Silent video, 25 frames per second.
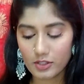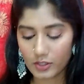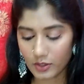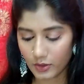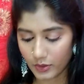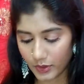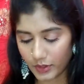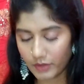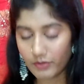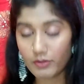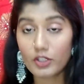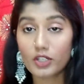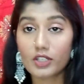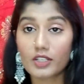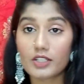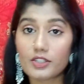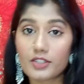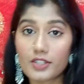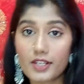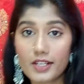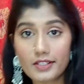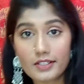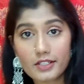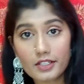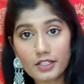so if you're
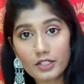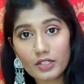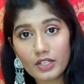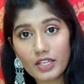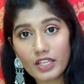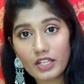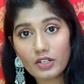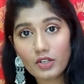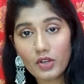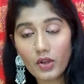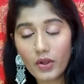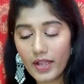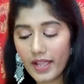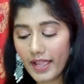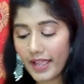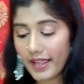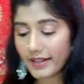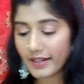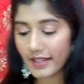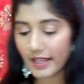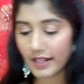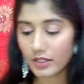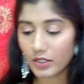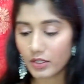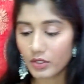interested, you can go ahead
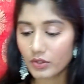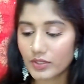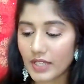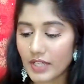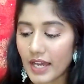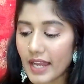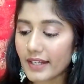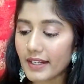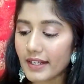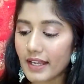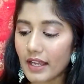and do that.